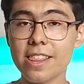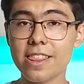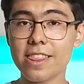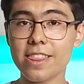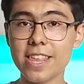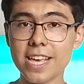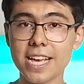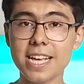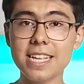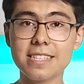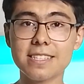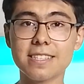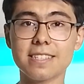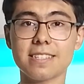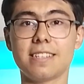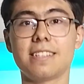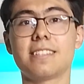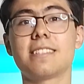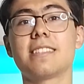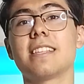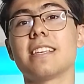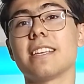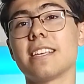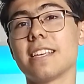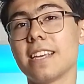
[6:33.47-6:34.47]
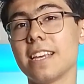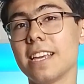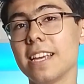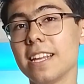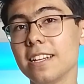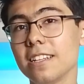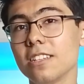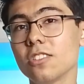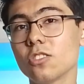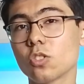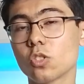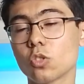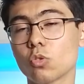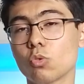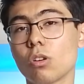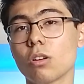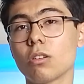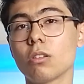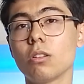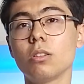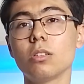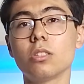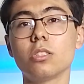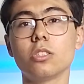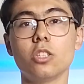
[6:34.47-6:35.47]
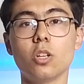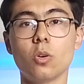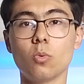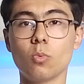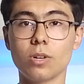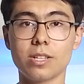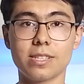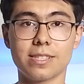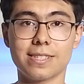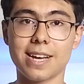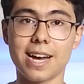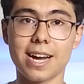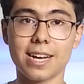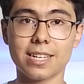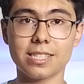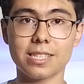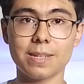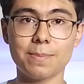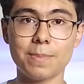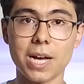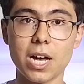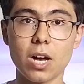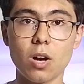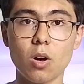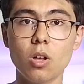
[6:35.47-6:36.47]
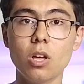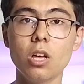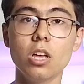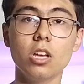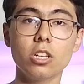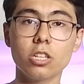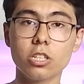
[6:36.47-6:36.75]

This is the hidden struggle no one talks about.